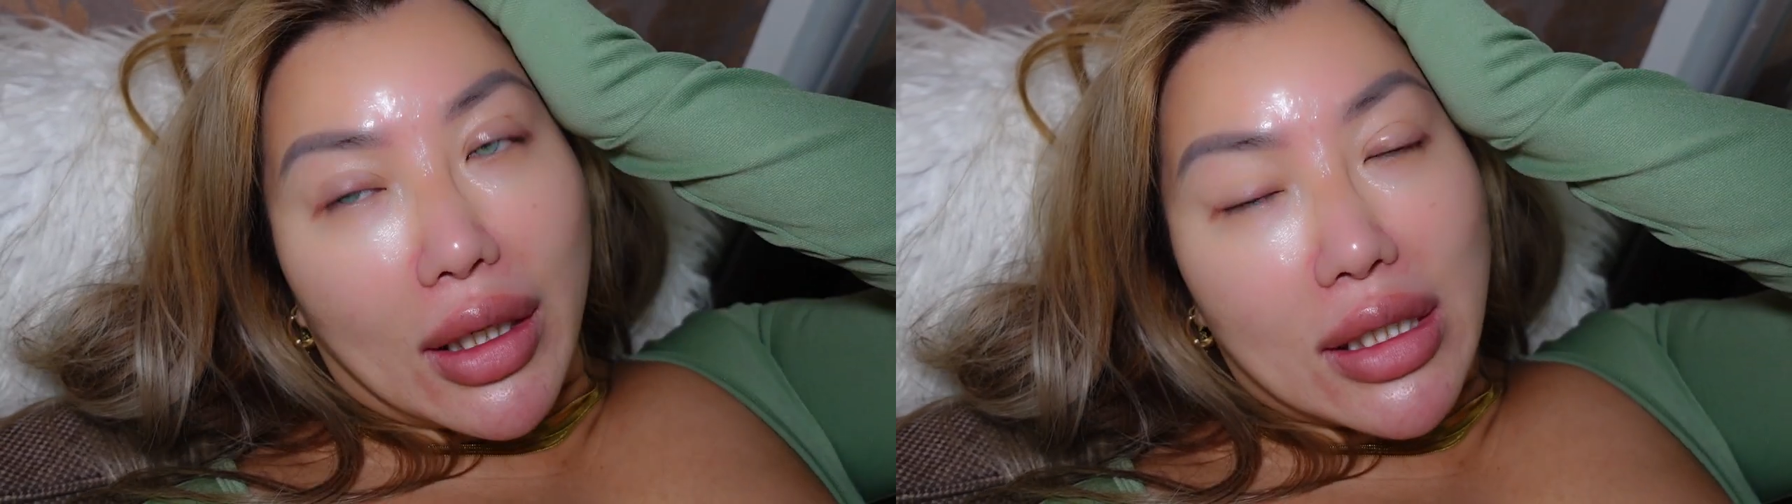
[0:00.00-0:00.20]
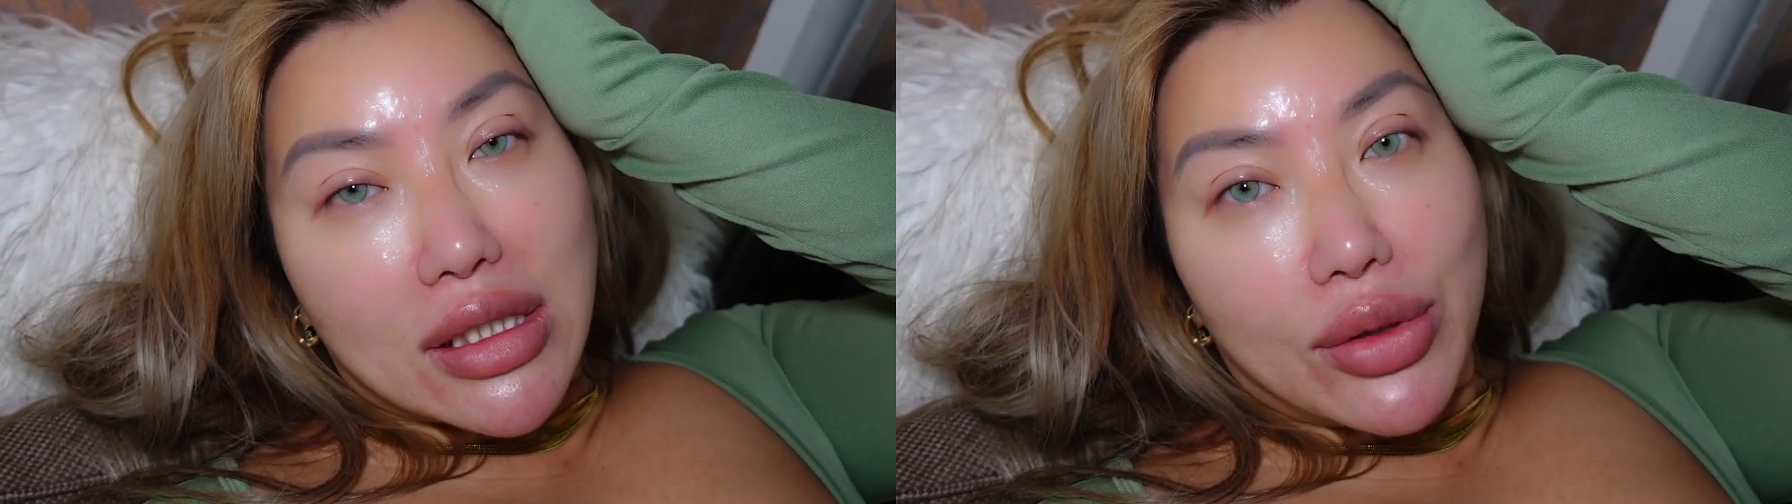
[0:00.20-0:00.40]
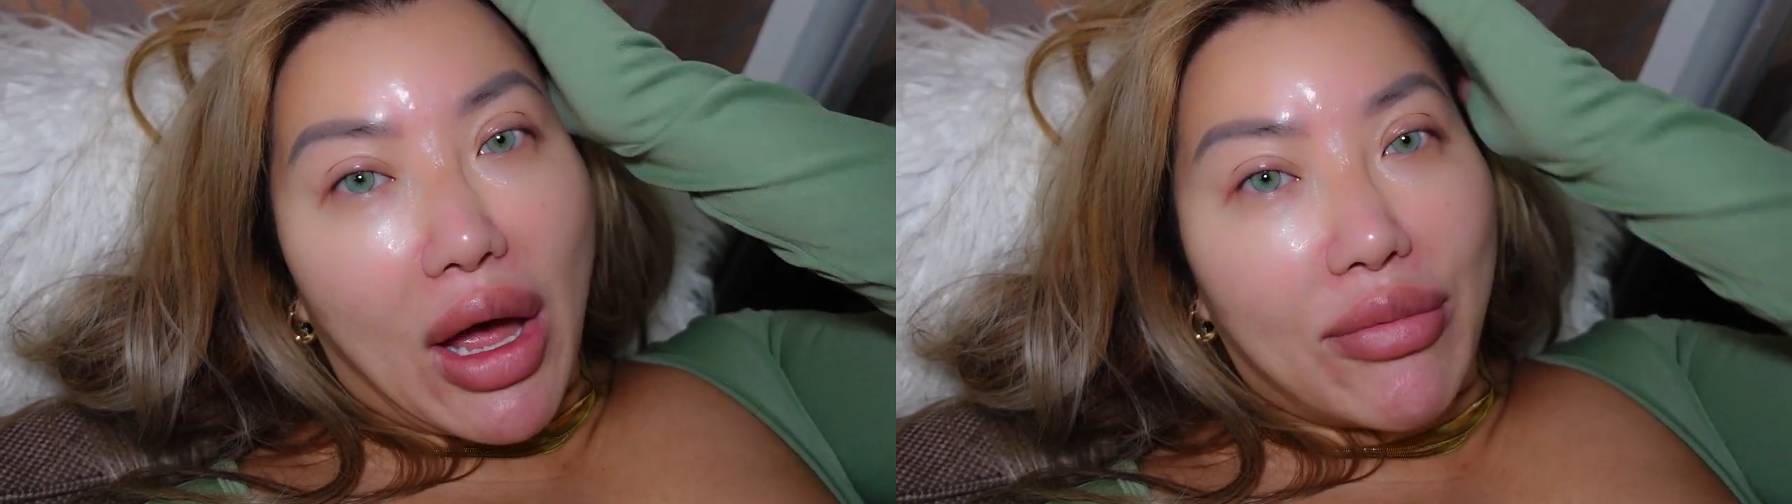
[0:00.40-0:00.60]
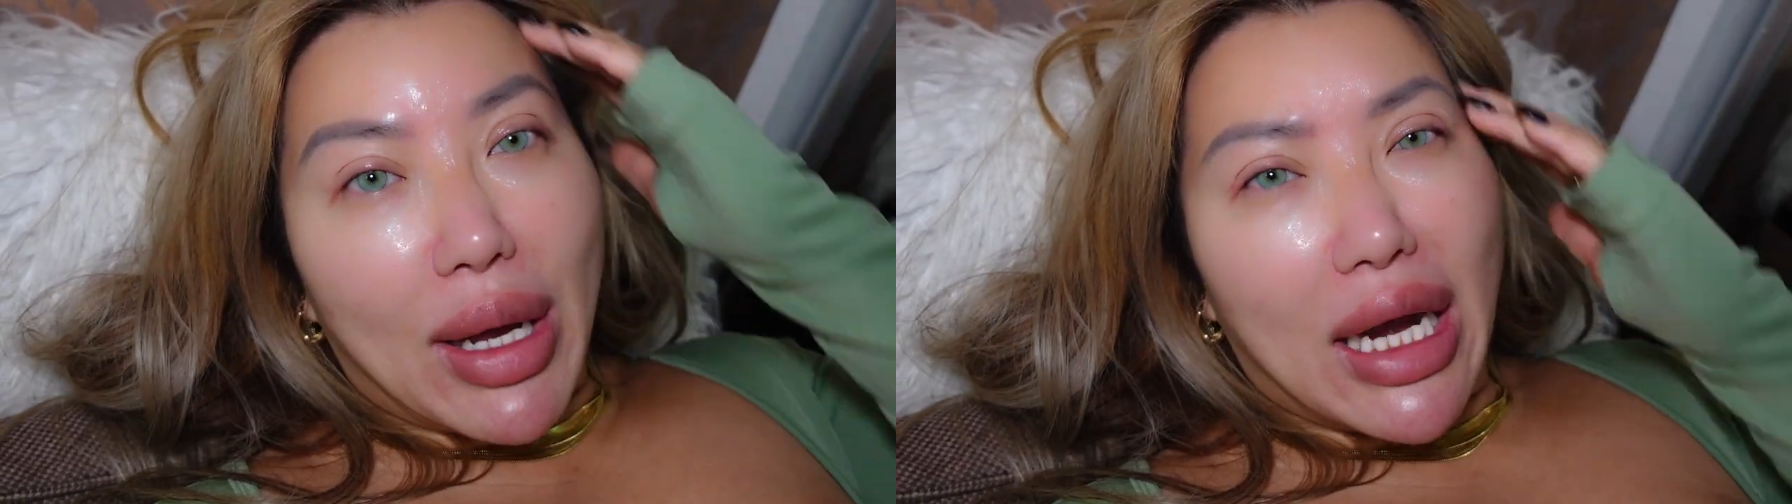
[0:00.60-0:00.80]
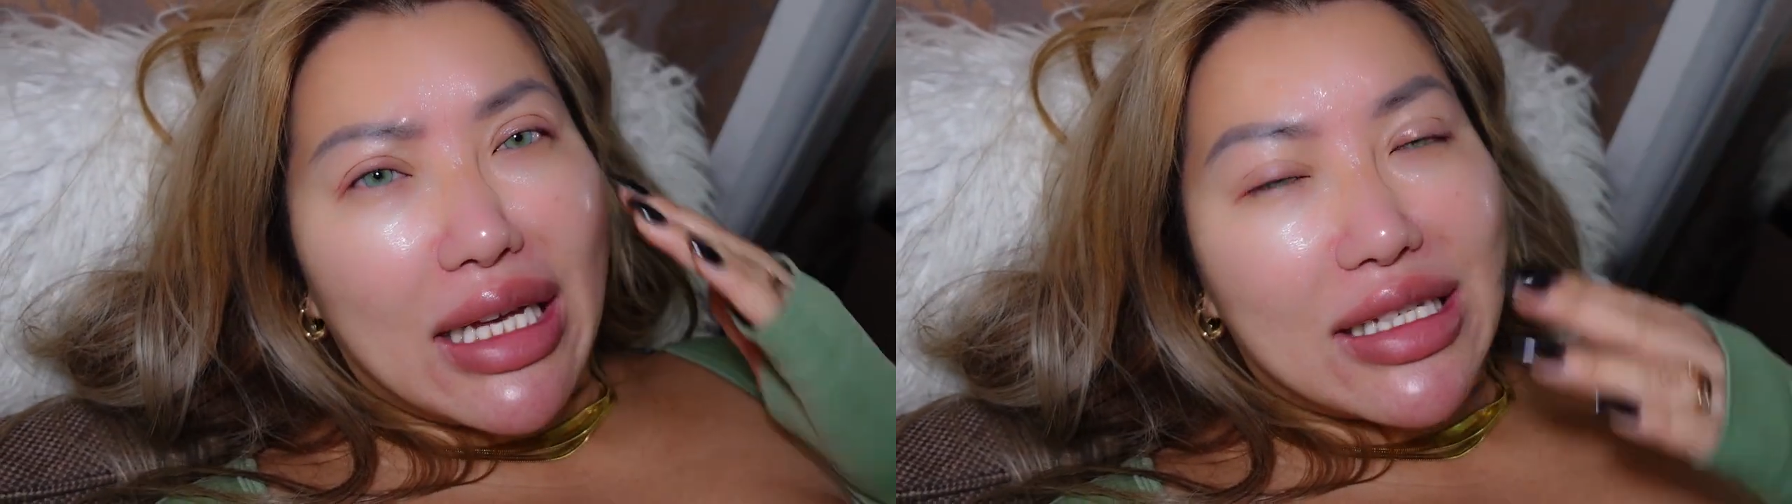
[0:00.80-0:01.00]
can still have
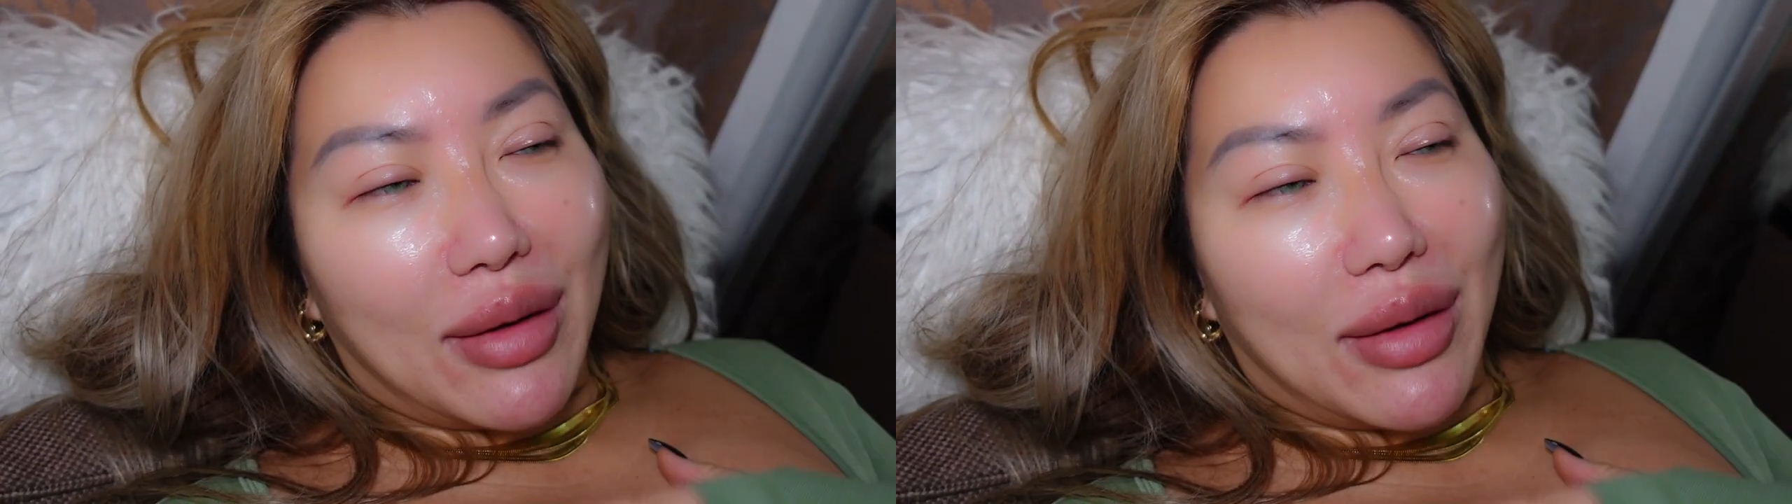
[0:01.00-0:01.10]
my laser